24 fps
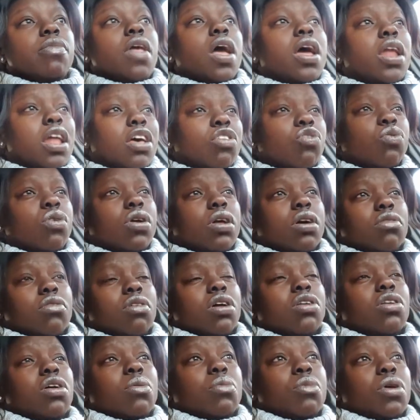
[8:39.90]
And that's what I was
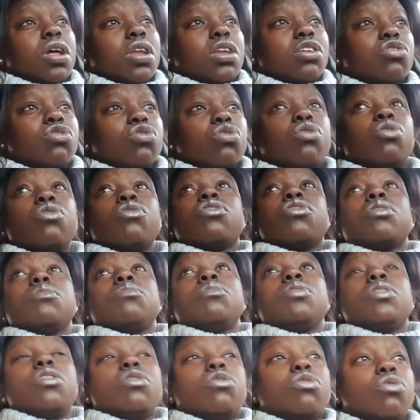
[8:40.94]
going to do. I need to call
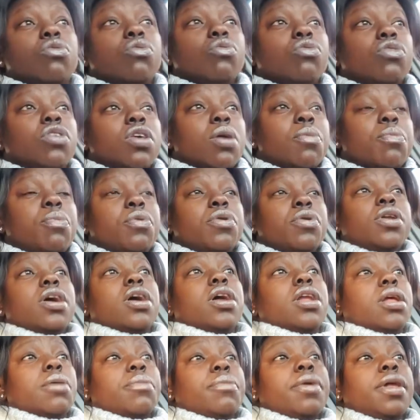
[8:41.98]
some of the schools that I put
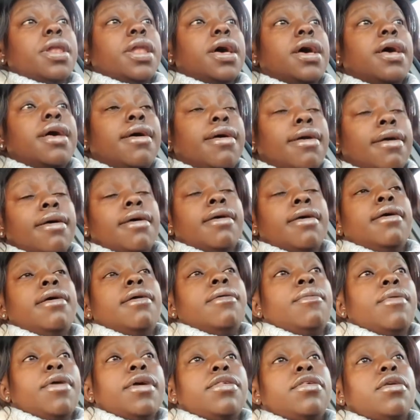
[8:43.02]
down and be like,
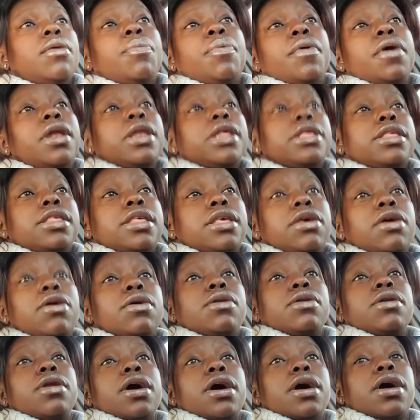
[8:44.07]
what's your policy
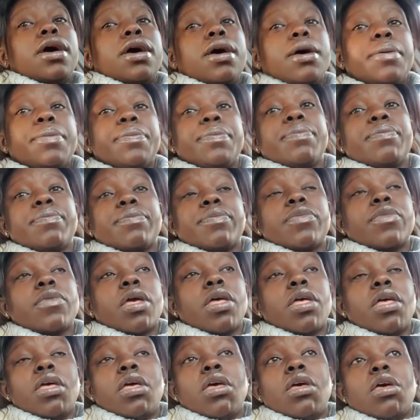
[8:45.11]
on
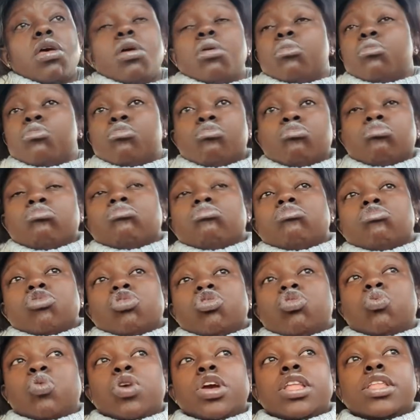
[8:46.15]

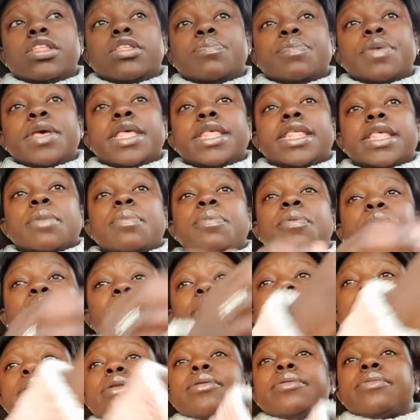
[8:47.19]
twins being
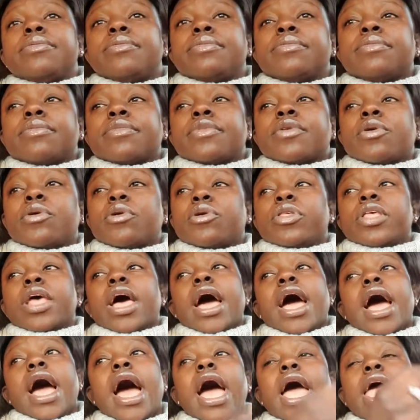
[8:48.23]
separated? Because
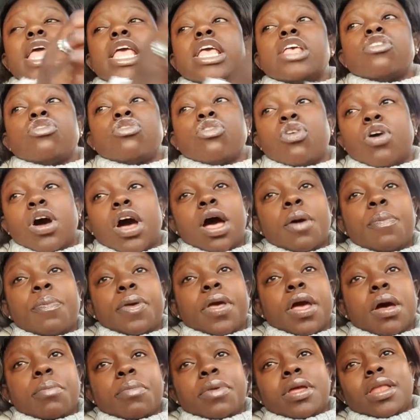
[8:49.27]
I is not
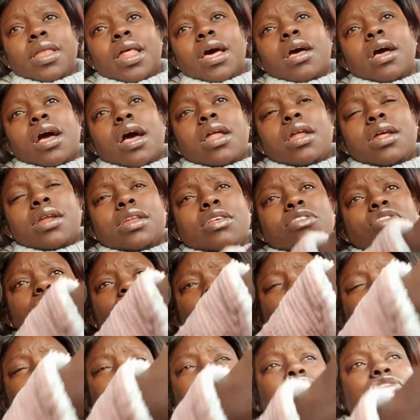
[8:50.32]
happy. I mean, that kind of
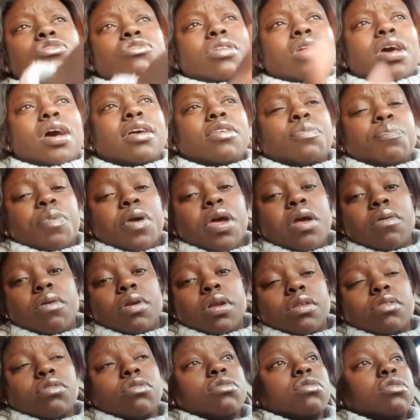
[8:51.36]
decision, they should ask
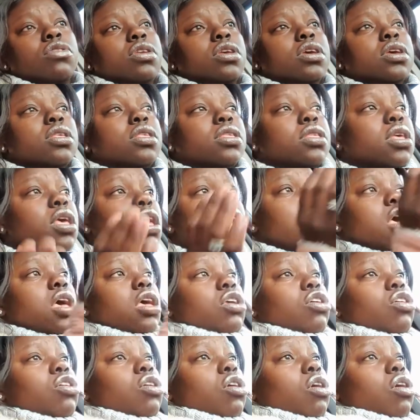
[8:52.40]
parents, not just,
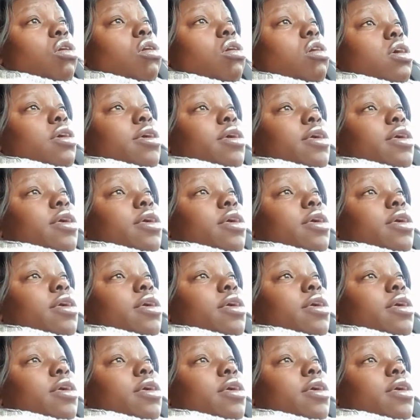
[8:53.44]
you know,